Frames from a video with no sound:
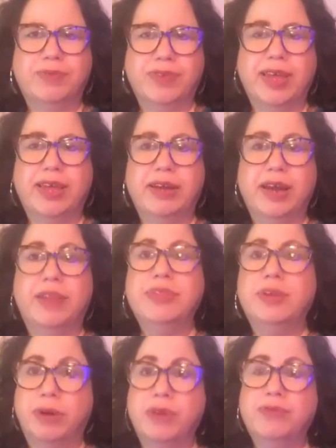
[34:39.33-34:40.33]
and
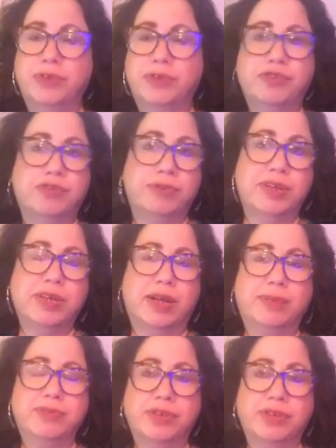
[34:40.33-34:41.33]
there are food and drink
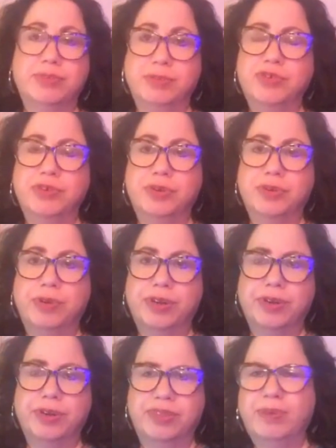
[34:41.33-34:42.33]
options which you can order.
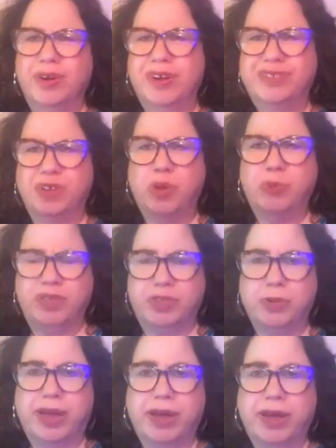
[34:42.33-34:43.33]
The bar is open
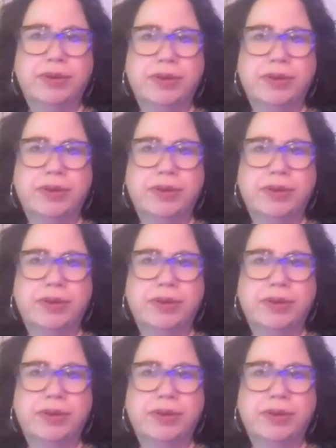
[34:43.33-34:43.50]
throughout,